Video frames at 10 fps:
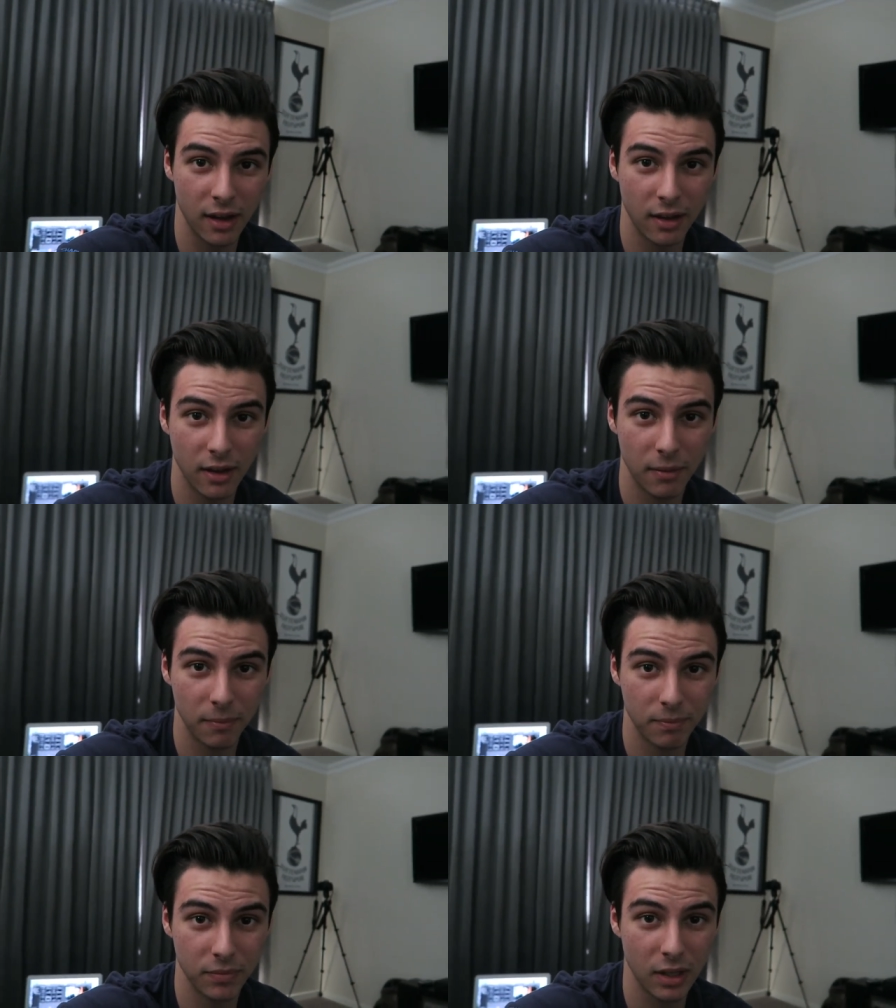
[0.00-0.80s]

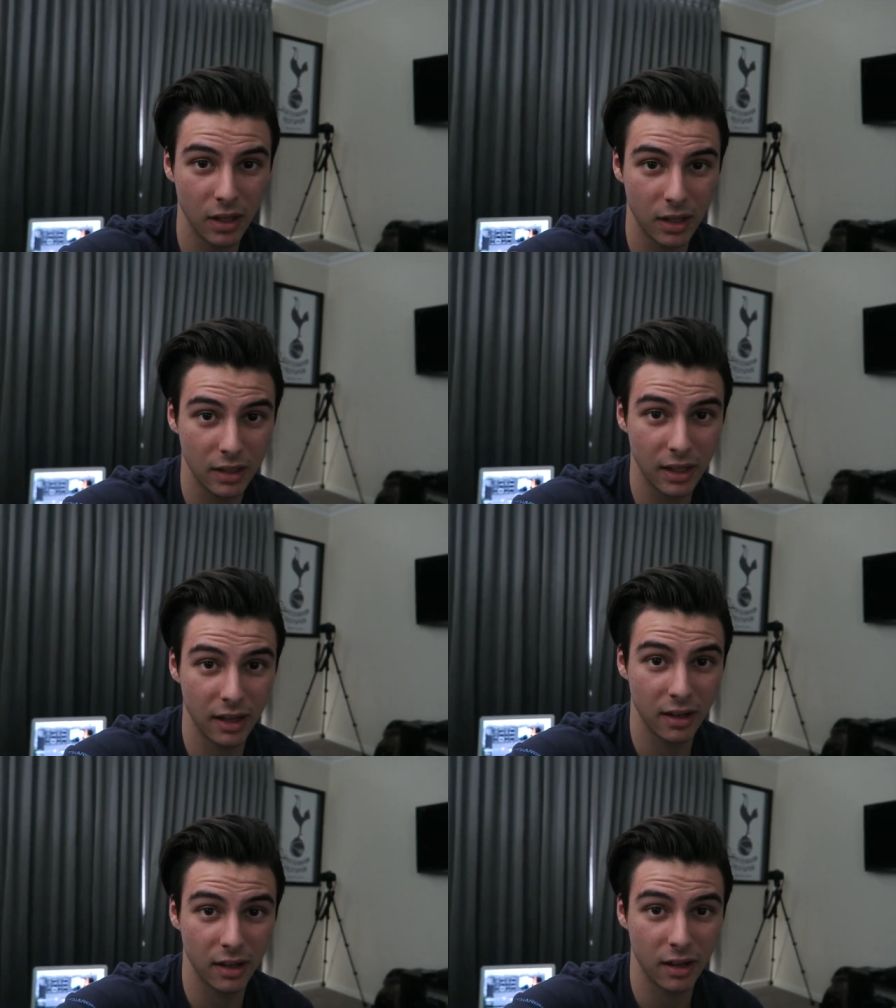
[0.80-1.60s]
Um,
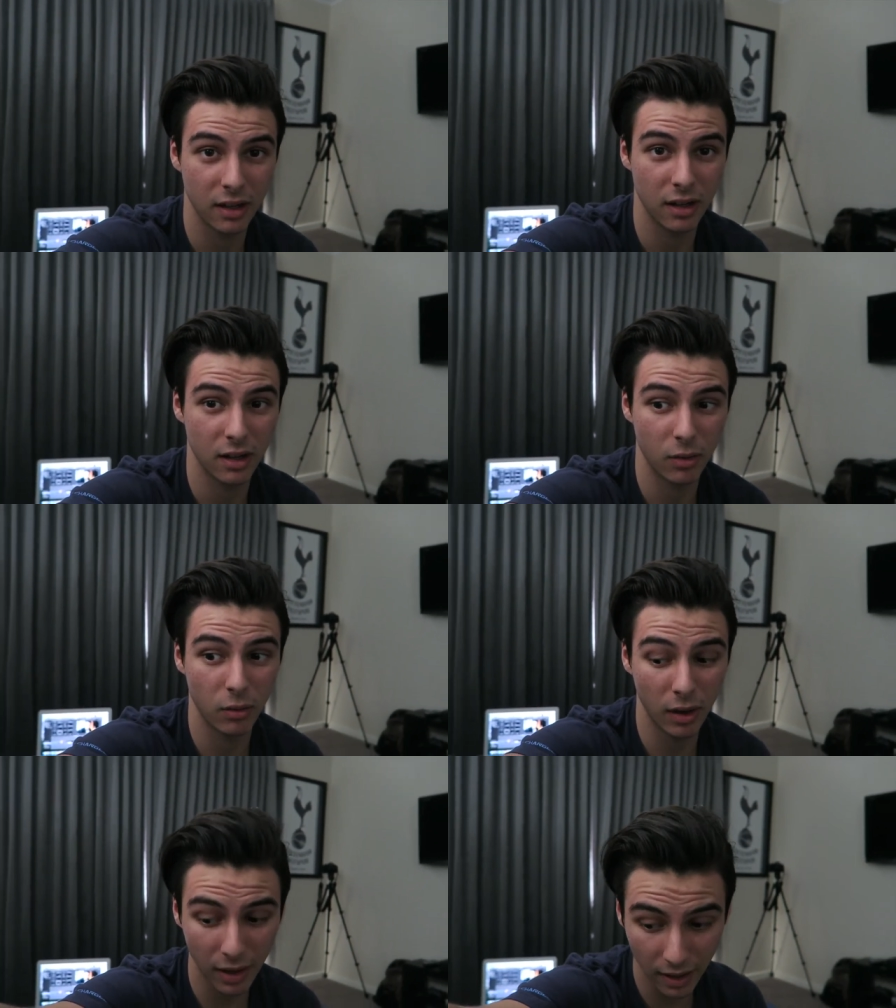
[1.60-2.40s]
yeah,
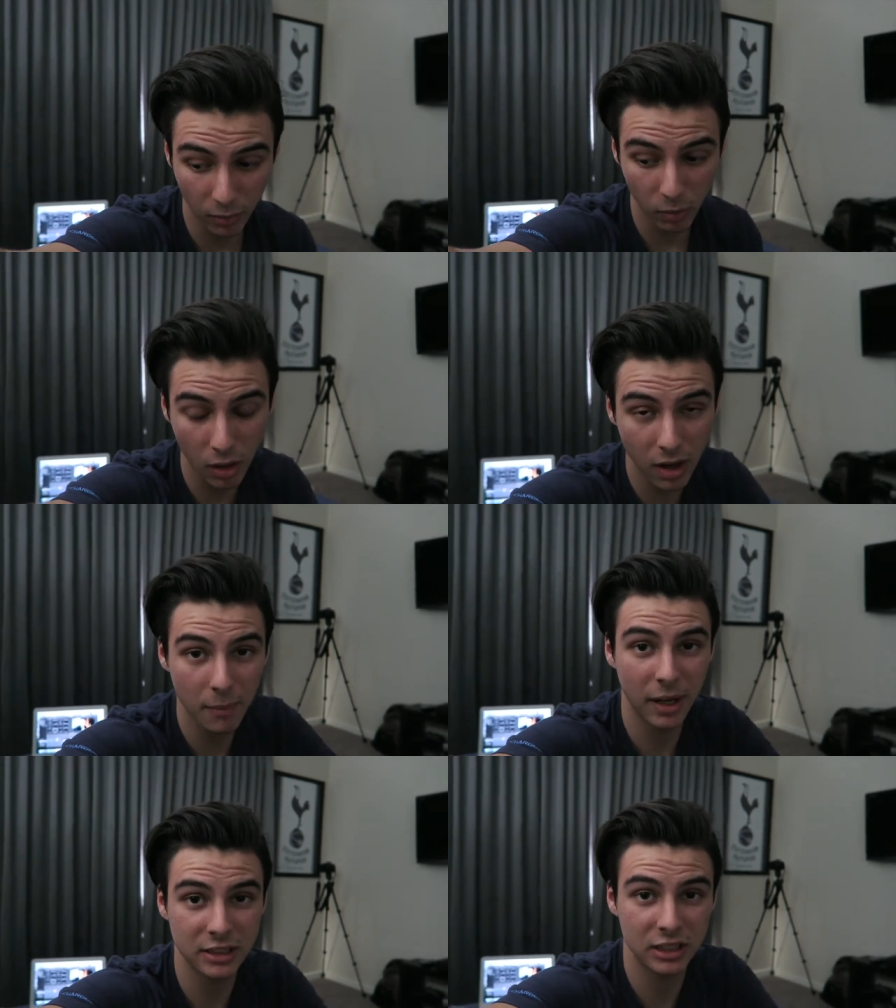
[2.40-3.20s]
what
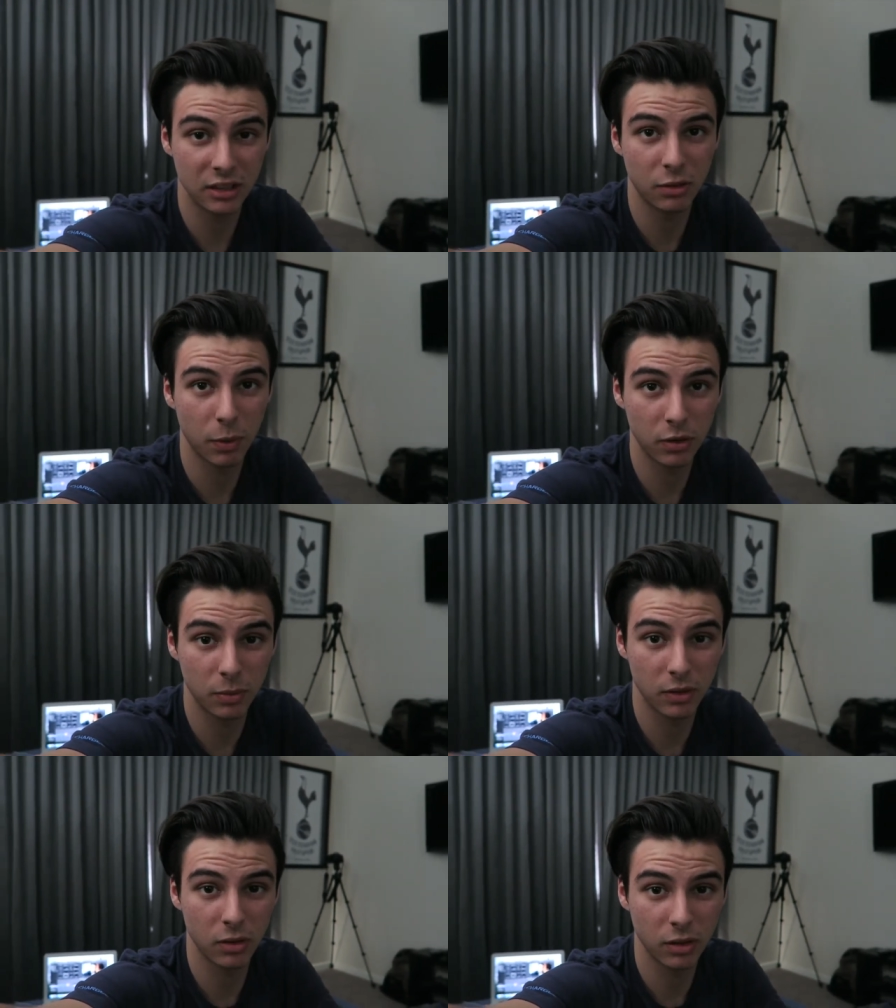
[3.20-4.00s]
I'm actually supposed
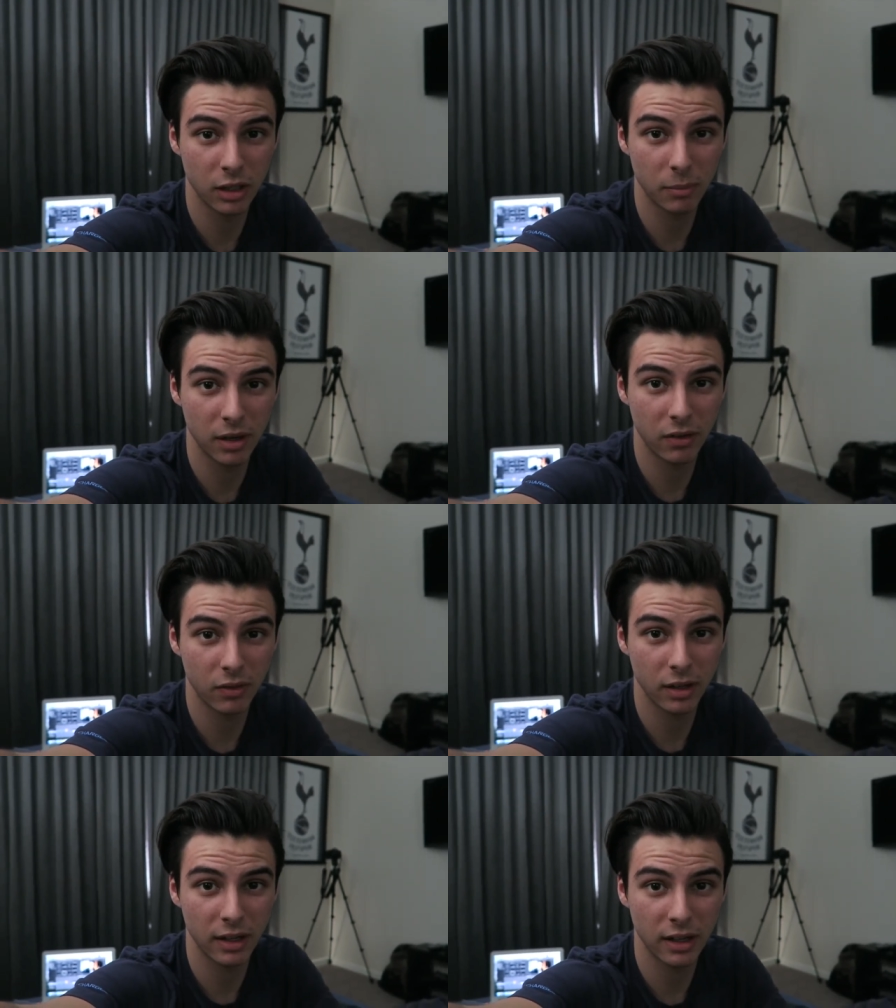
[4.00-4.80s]
to be talking about
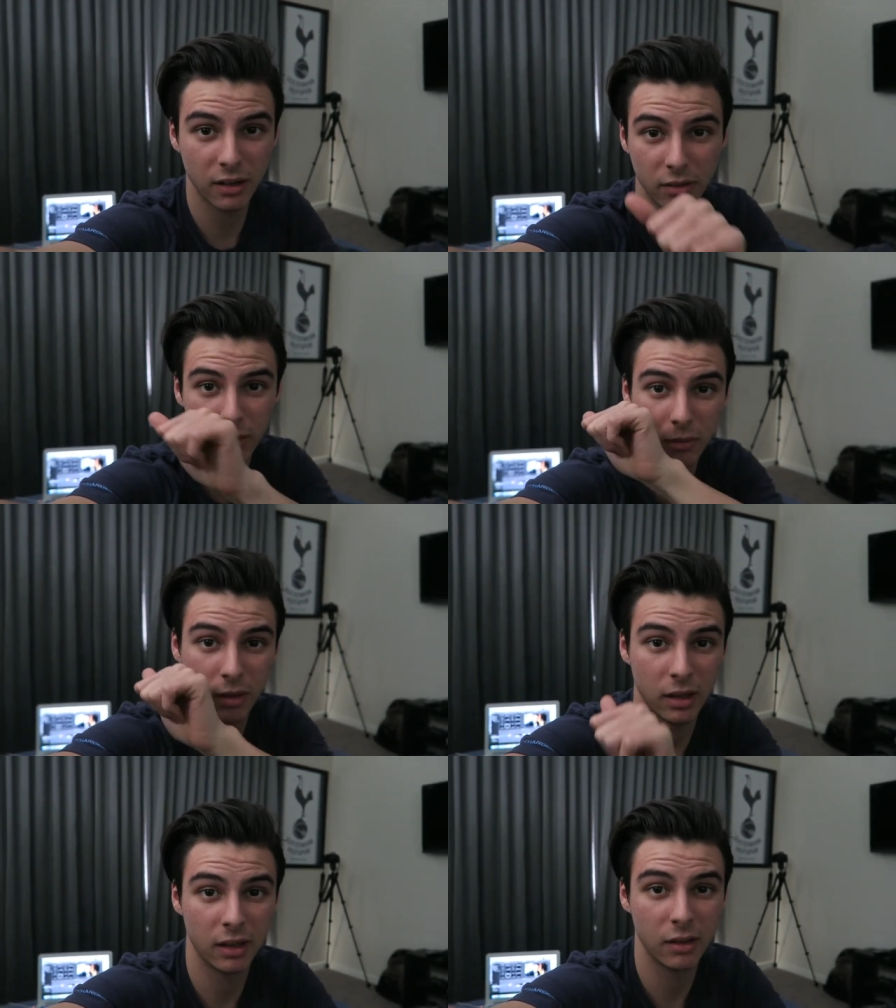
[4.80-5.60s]
right now
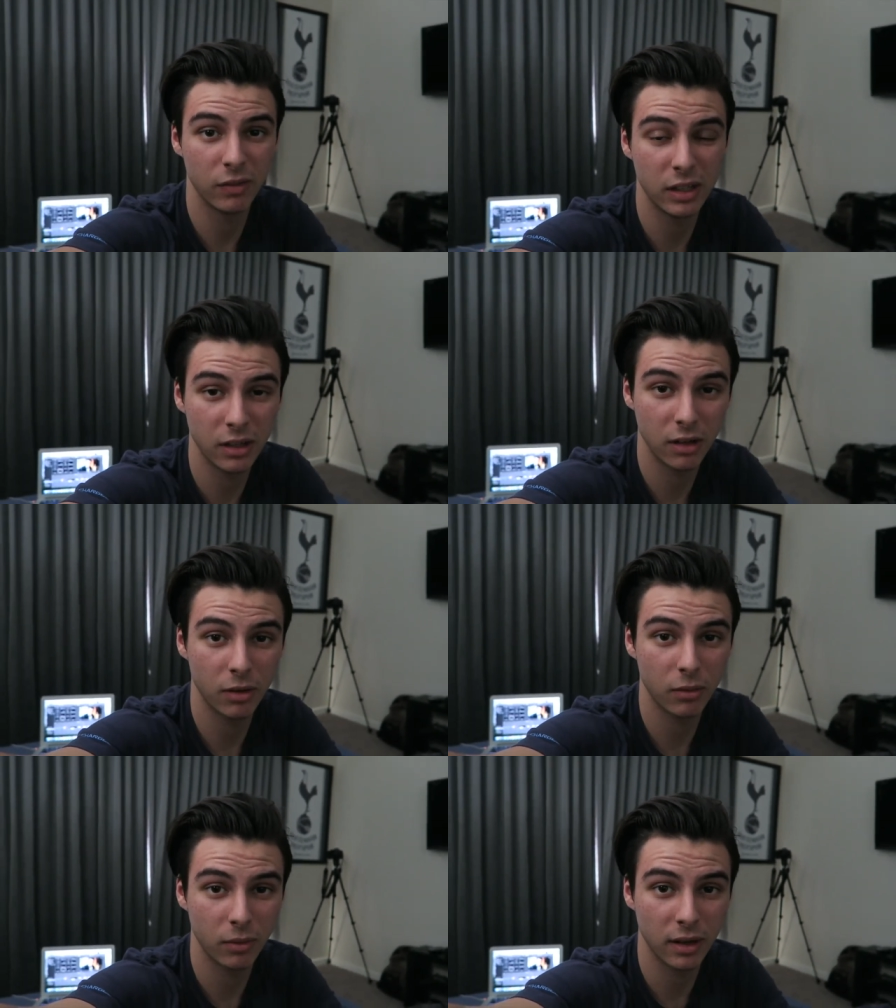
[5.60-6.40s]
in the
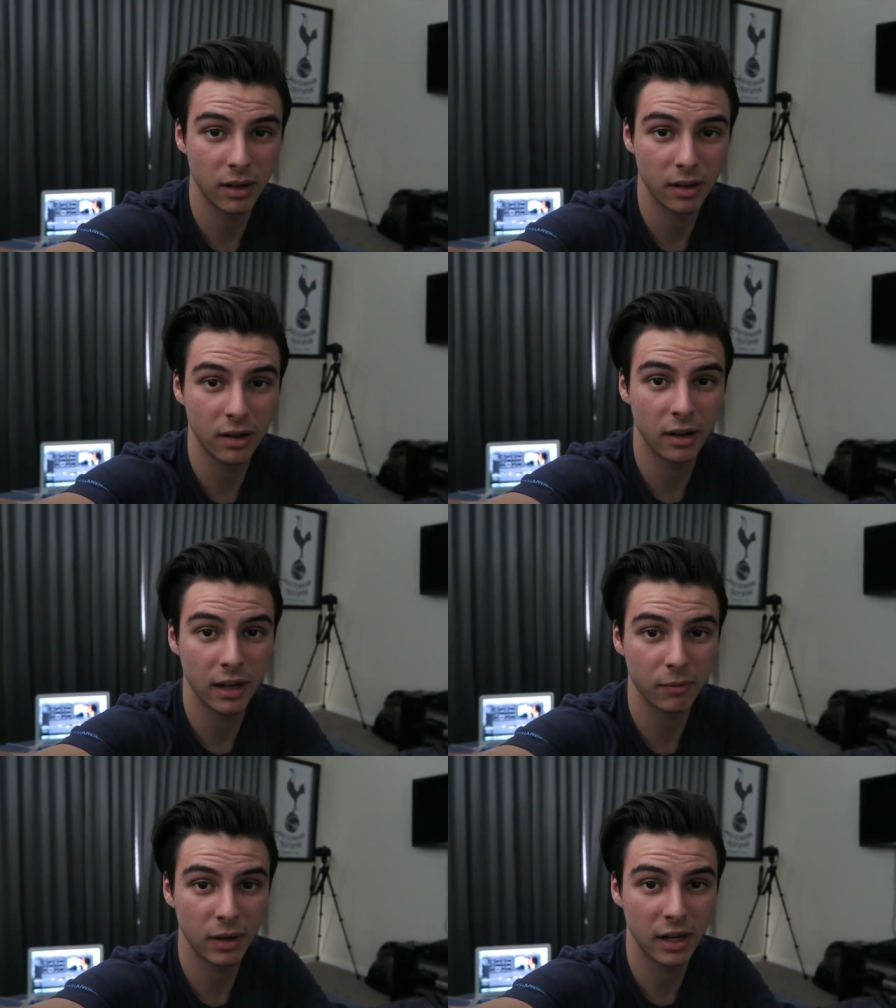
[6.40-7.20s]
video where I
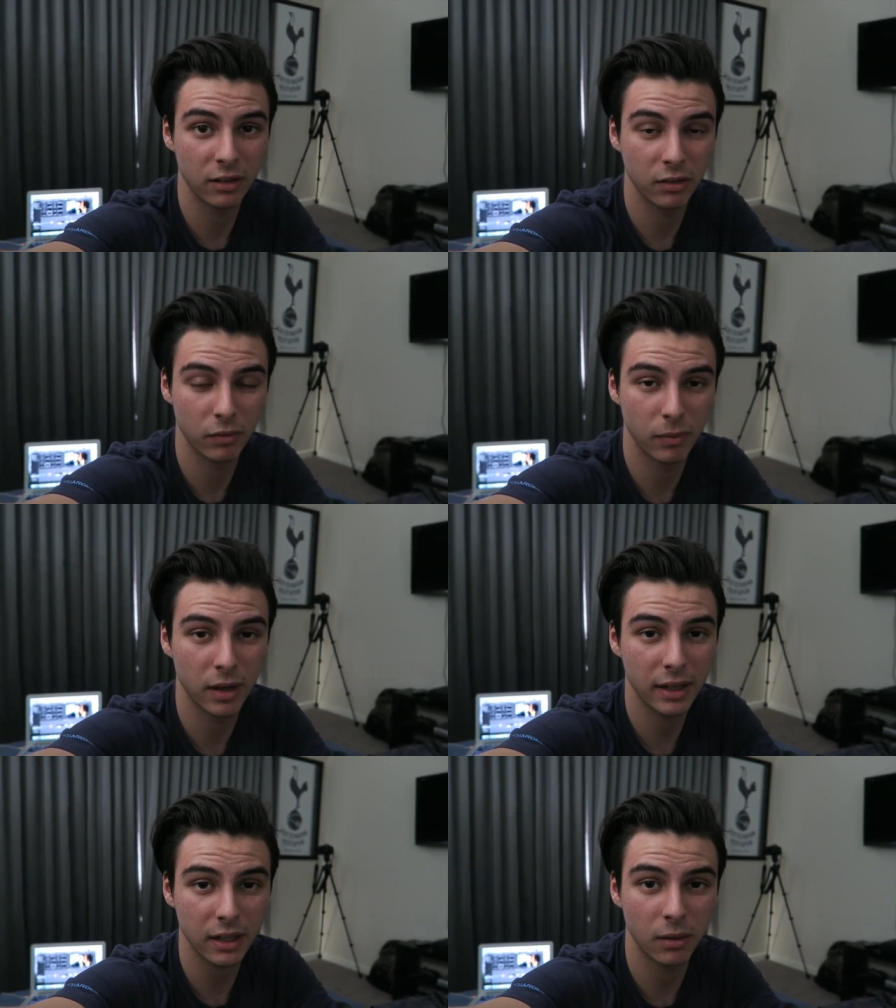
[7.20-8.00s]
have my hand over the mic,